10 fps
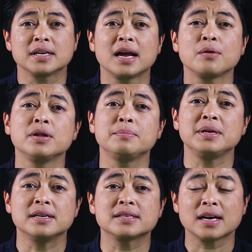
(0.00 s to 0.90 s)
that I will be
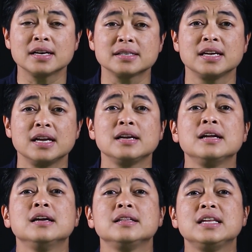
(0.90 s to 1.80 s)
discussing
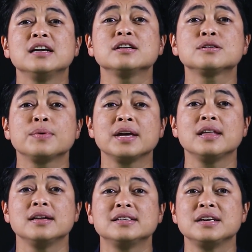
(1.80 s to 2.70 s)
deals with
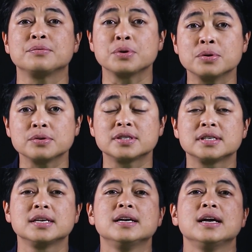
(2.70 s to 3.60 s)

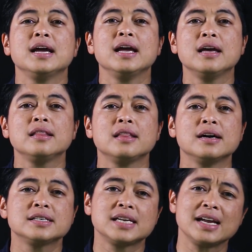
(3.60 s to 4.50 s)
zeros. And
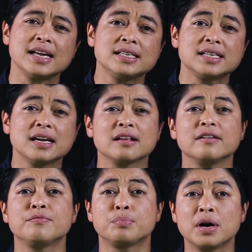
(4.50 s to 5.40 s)
the second set
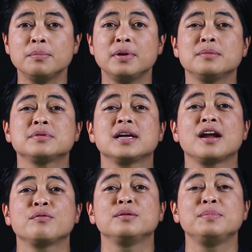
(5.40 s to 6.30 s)
of problems that
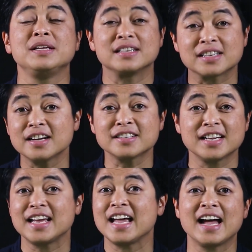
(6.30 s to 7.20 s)
I will be
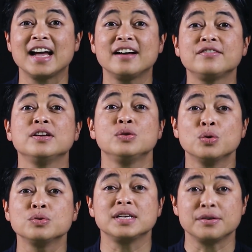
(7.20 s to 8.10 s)
discussing have
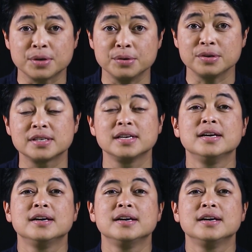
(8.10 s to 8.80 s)
no zeros.